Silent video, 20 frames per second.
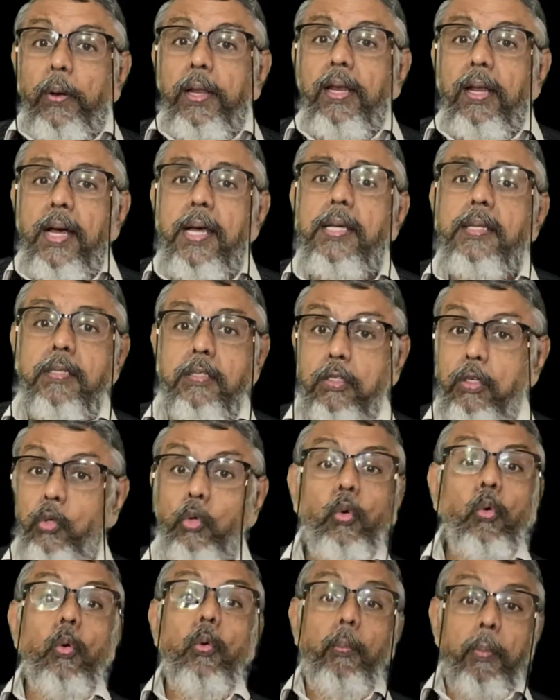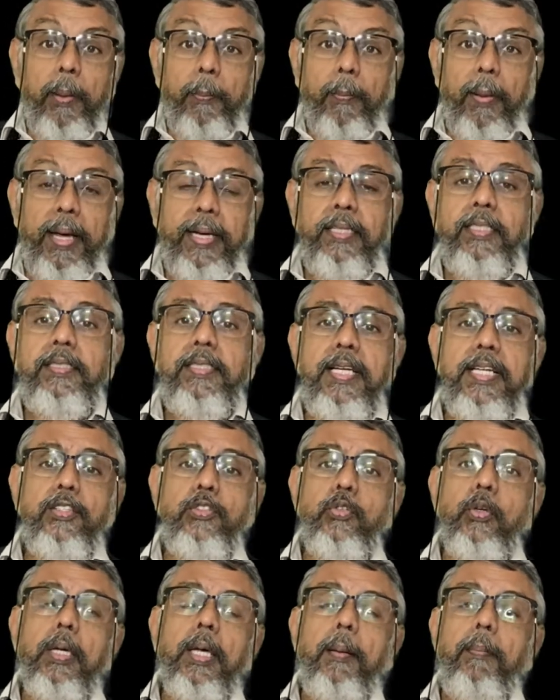didn't ask? No, my manager has
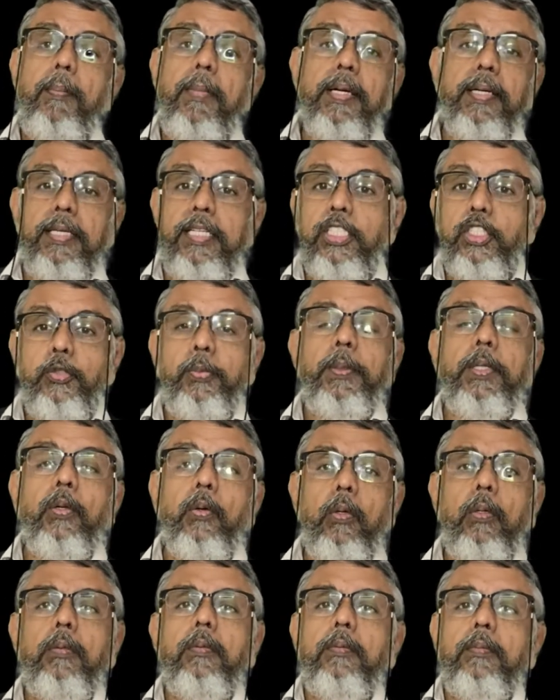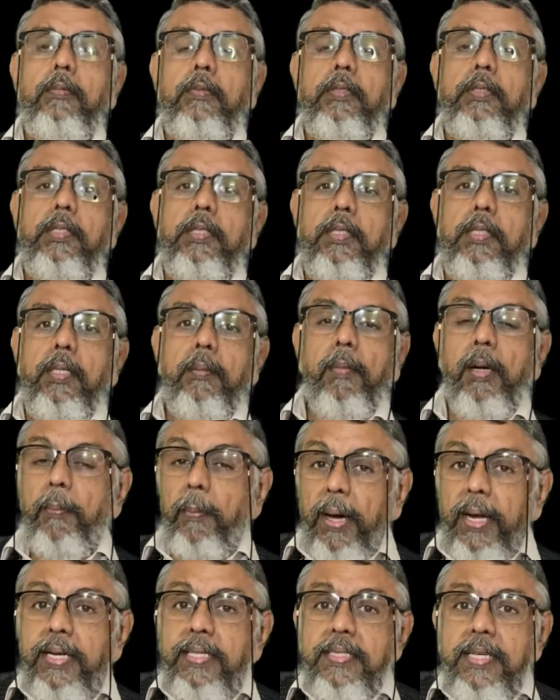to come and teach me. No, my
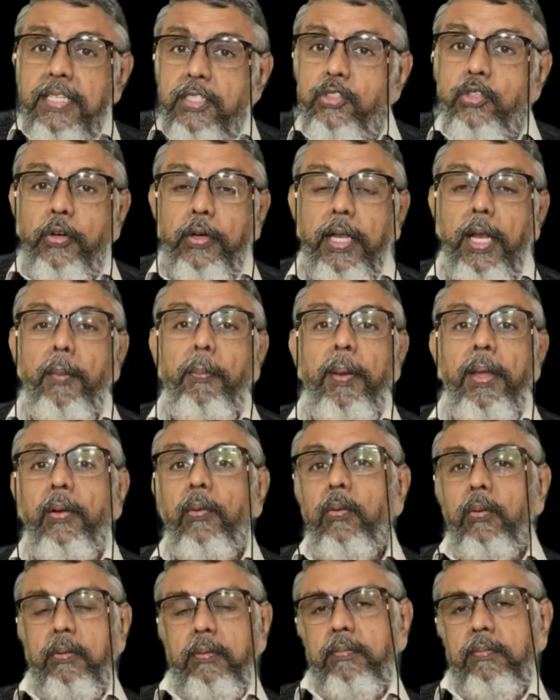manager has to tell me. No,